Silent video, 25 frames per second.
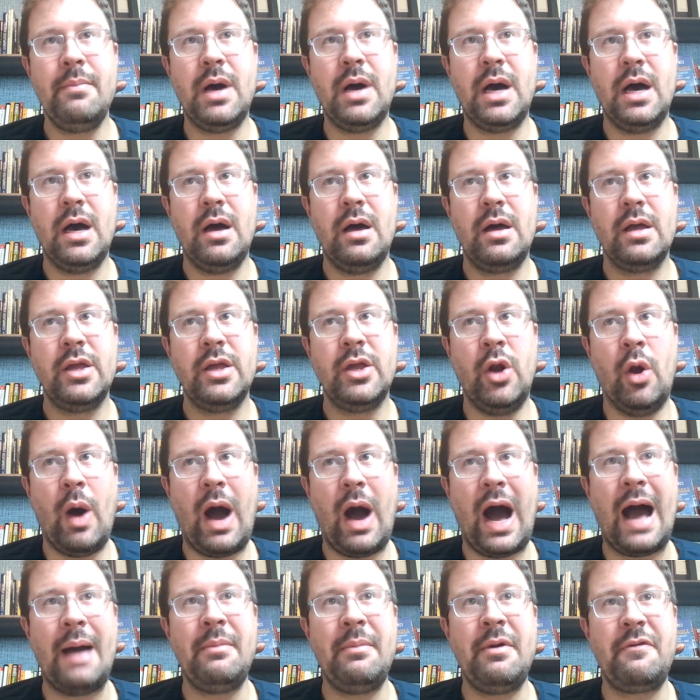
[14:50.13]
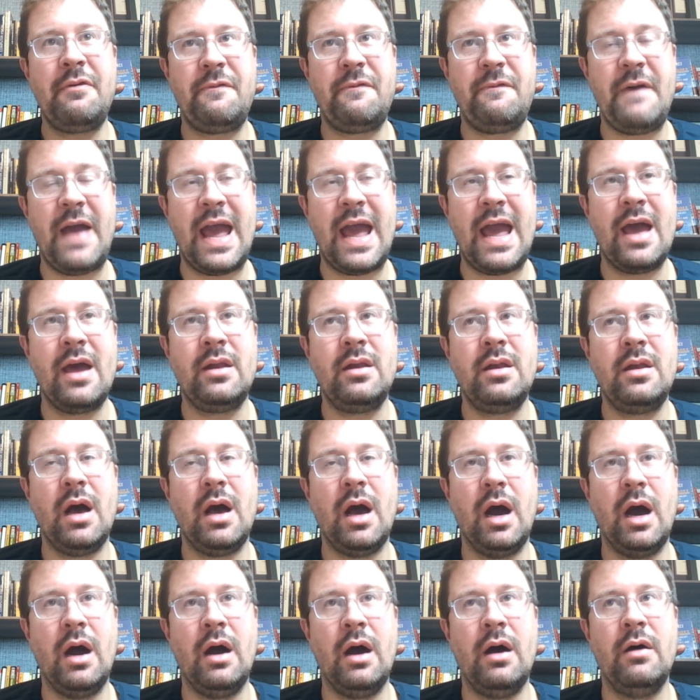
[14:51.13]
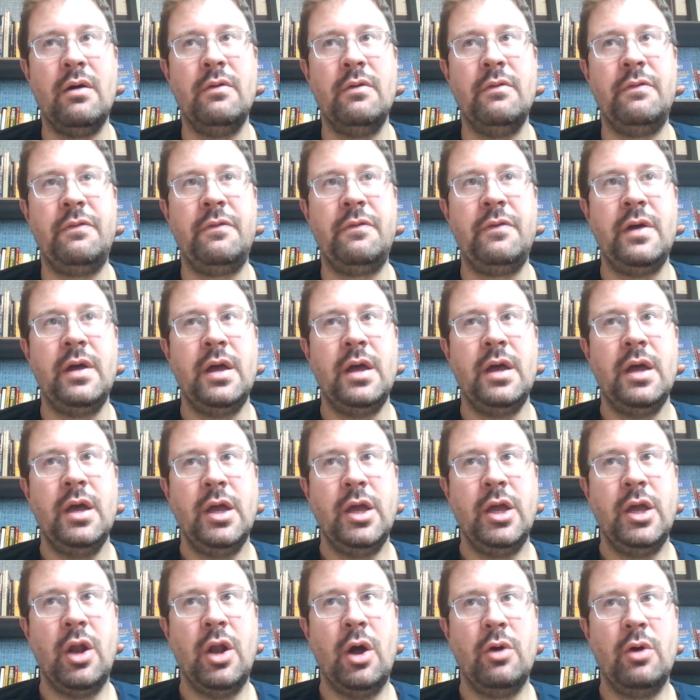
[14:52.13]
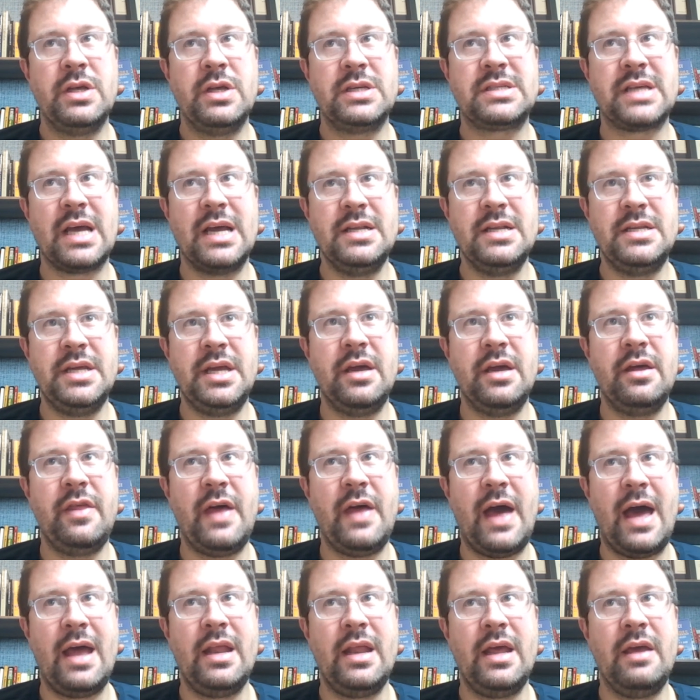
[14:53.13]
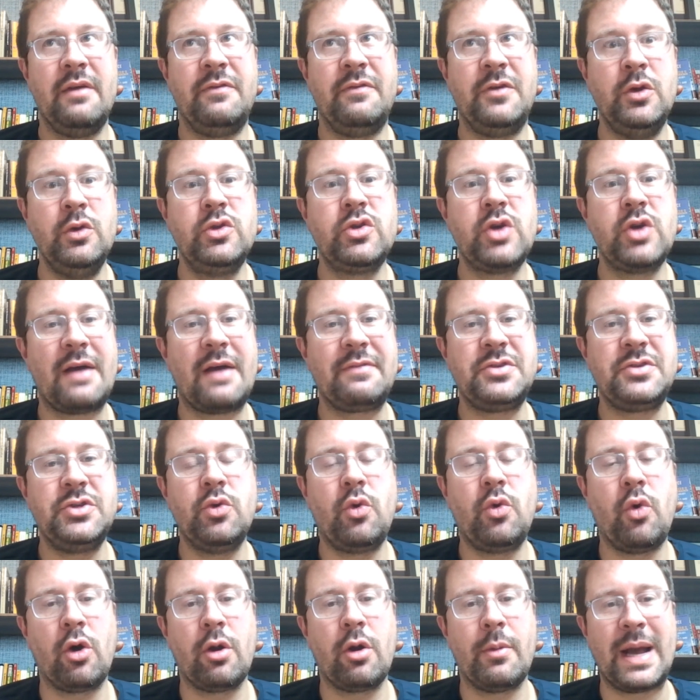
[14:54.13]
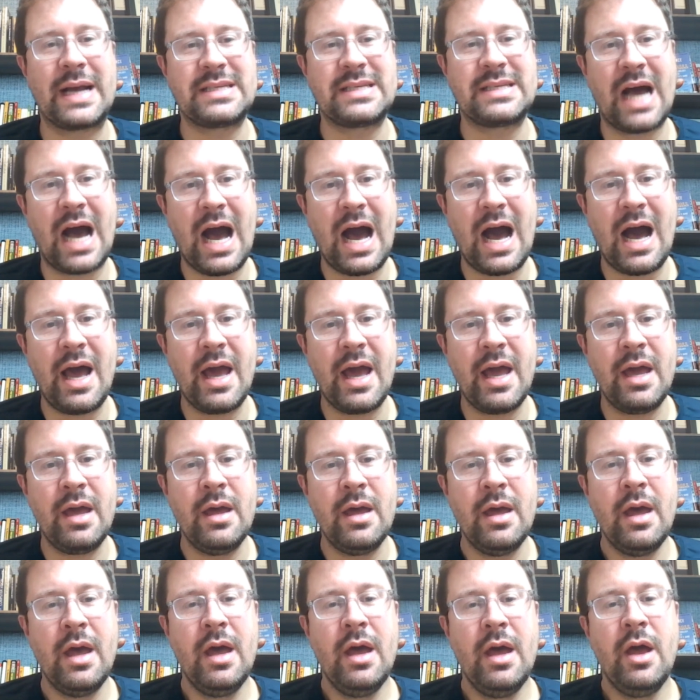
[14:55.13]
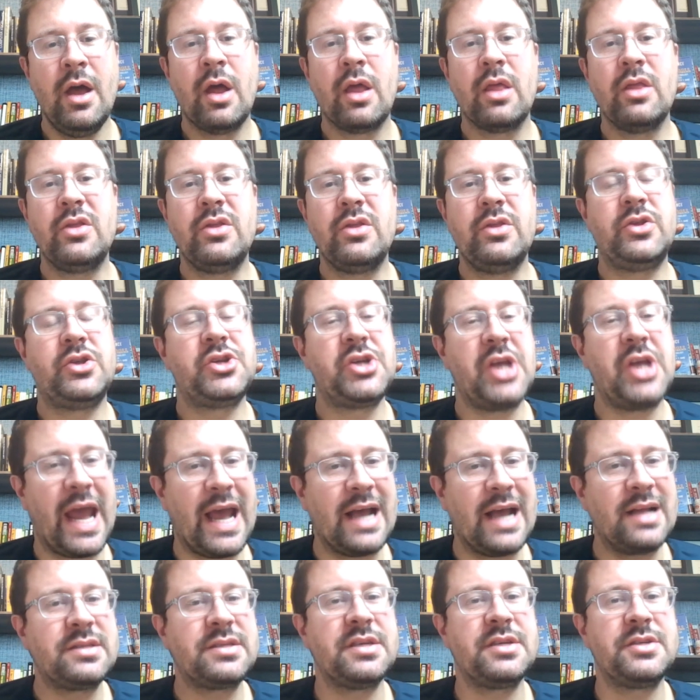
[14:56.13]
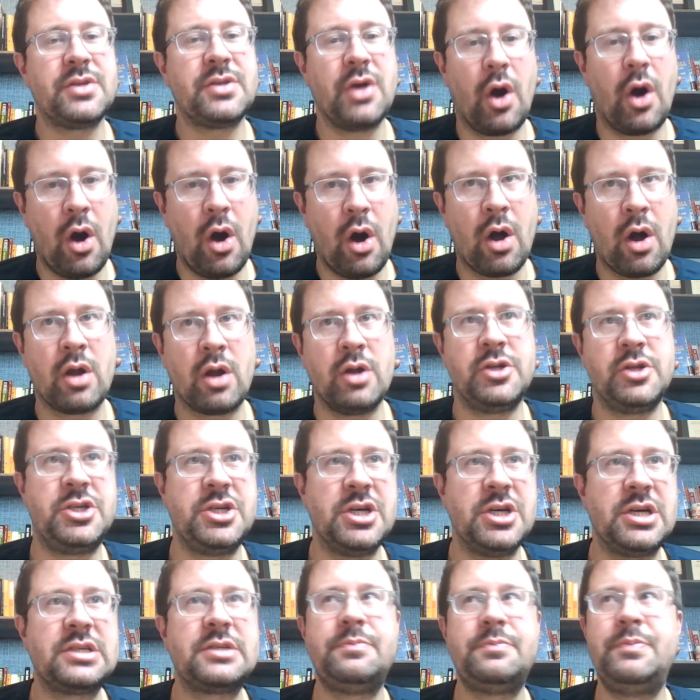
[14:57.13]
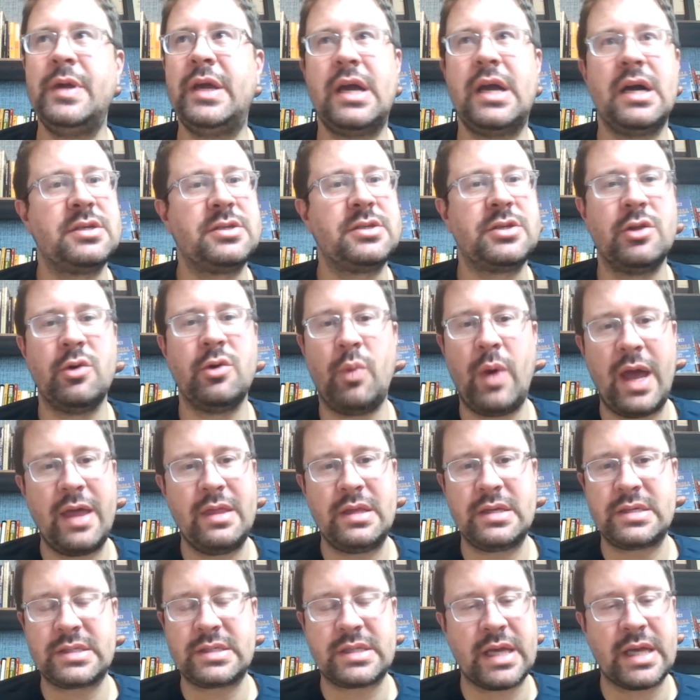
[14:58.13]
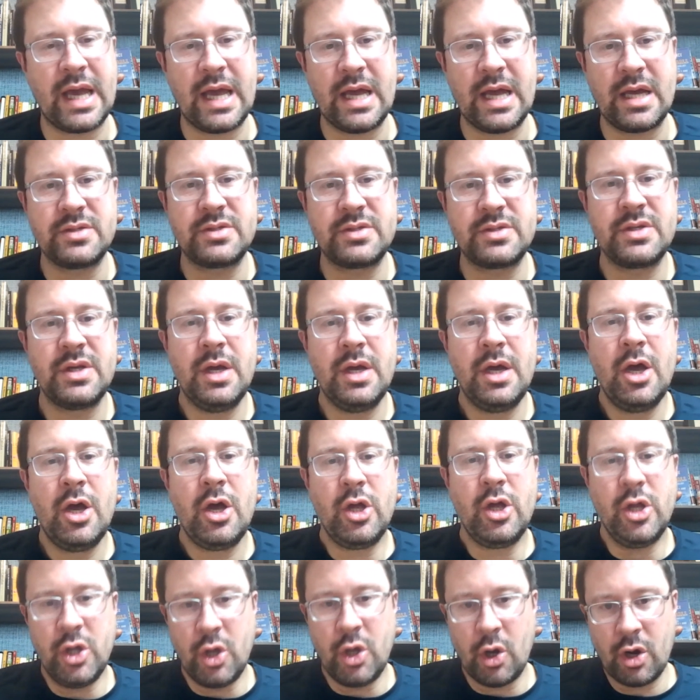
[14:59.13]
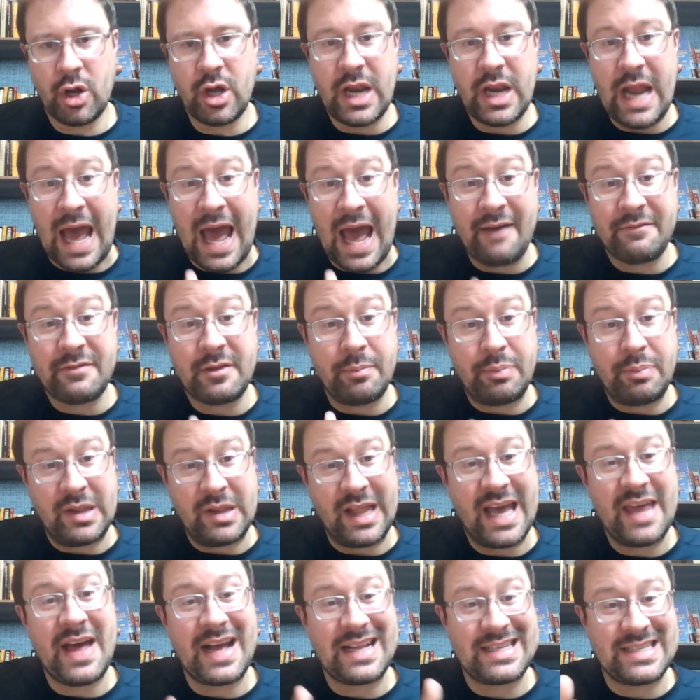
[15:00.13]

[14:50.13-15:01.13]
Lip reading: a fan of, this idea that if you draft 2 quarterbacks high, chances are, just because of the way this thing is, you're going to have to play